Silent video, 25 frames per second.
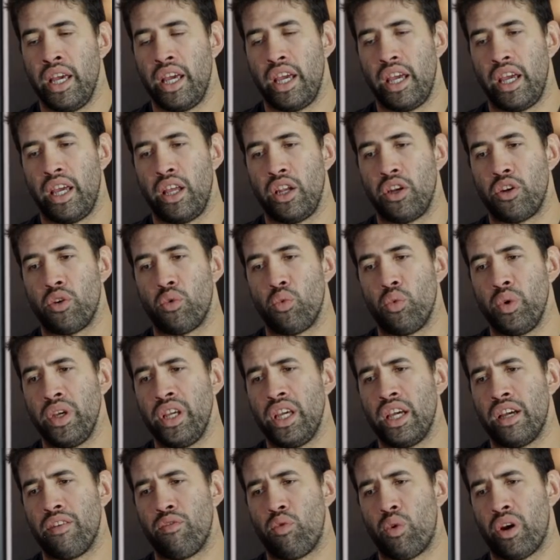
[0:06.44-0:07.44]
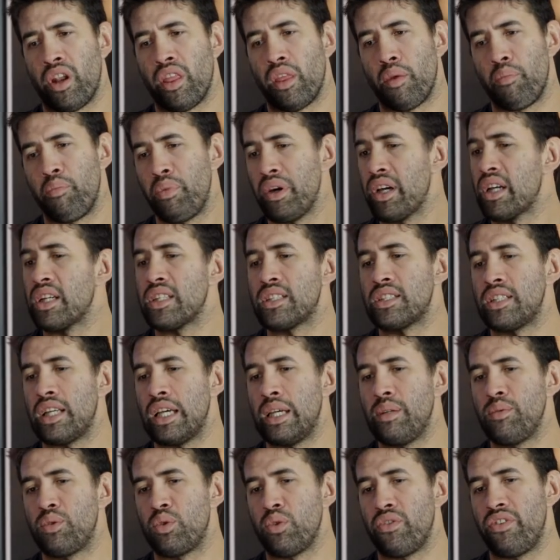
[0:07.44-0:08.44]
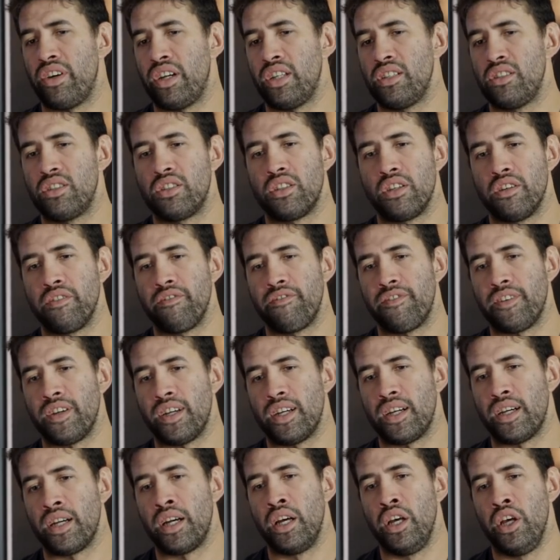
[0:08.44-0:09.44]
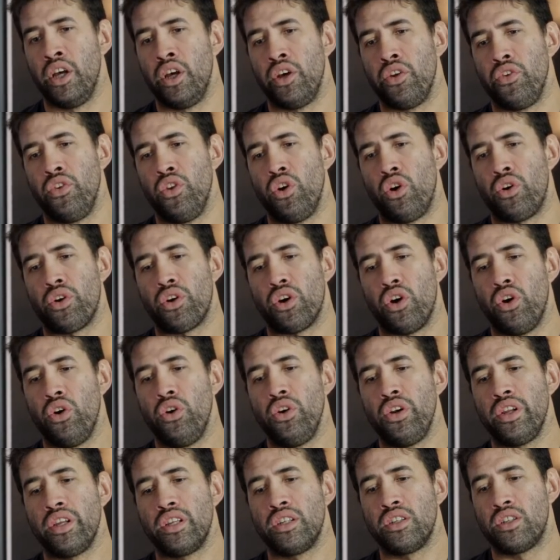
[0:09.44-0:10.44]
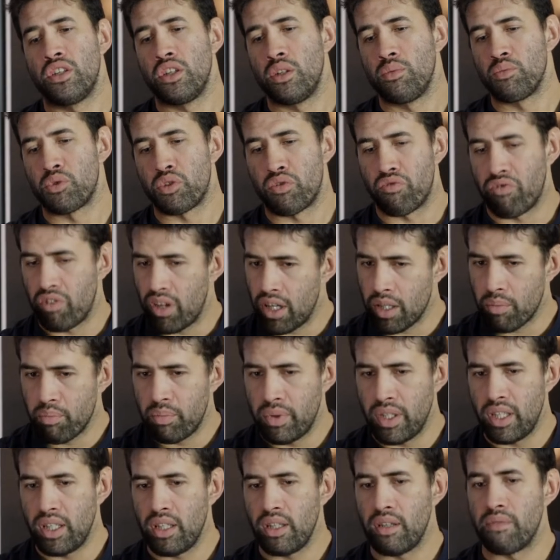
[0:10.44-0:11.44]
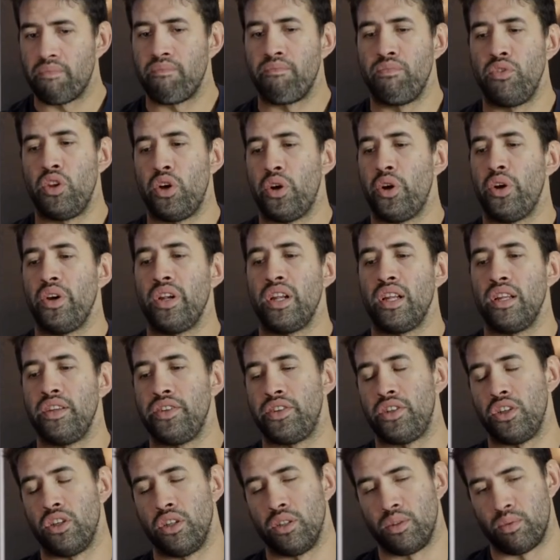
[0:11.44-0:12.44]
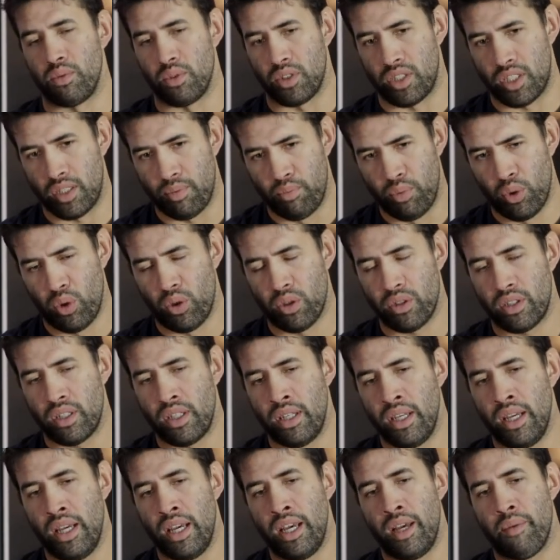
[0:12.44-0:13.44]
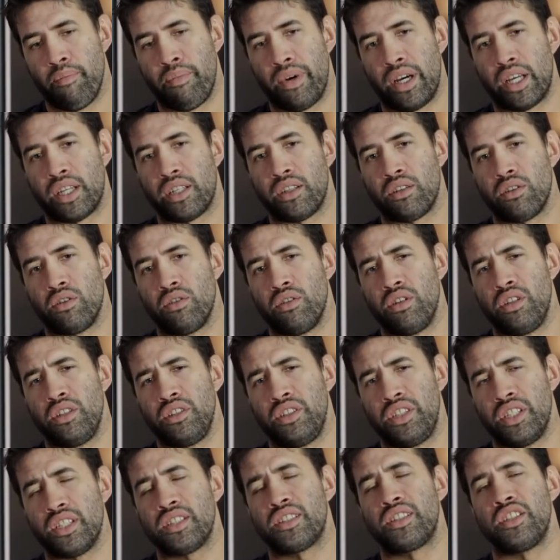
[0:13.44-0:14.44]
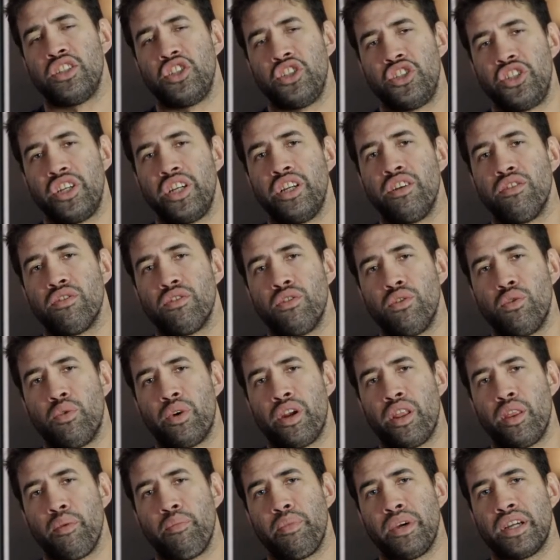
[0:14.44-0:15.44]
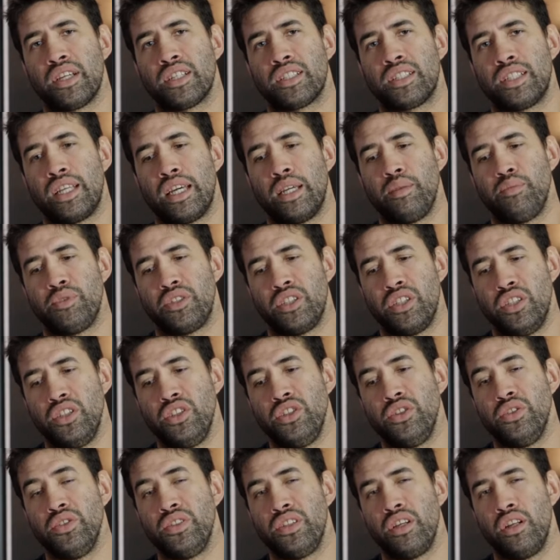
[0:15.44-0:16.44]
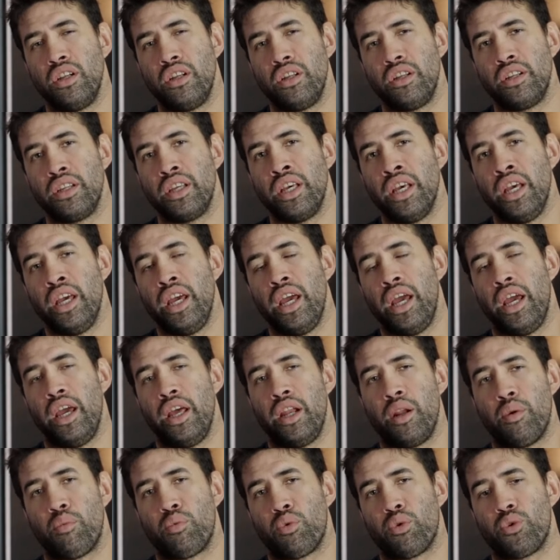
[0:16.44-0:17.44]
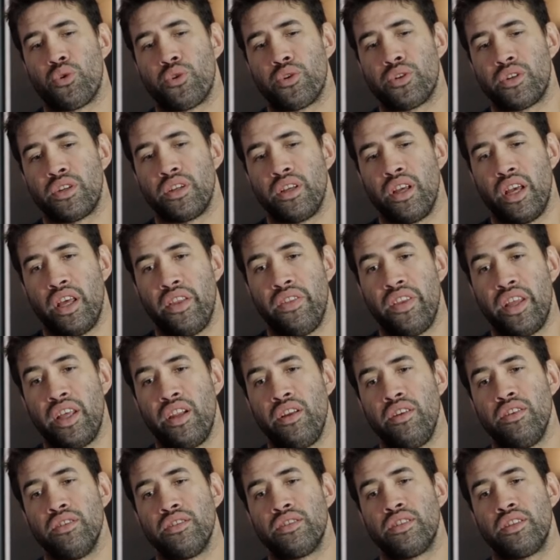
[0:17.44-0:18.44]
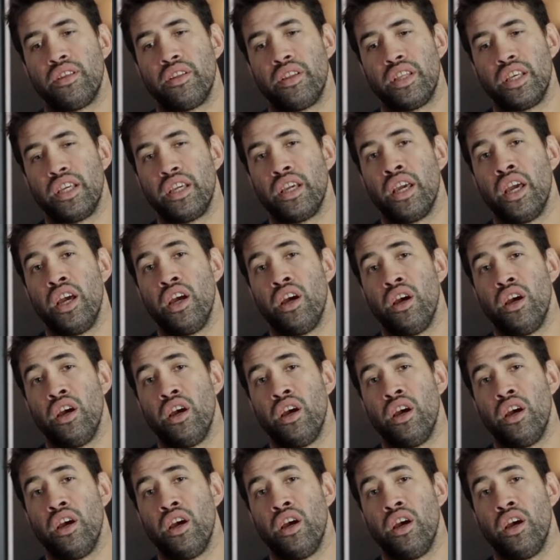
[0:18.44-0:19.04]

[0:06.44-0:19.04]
and we have one of the biggest names we've had so far, not only in terms of rugby, not only in terms of sport, but just in general, one of the biggest names in New Zealand and abroad, and that is the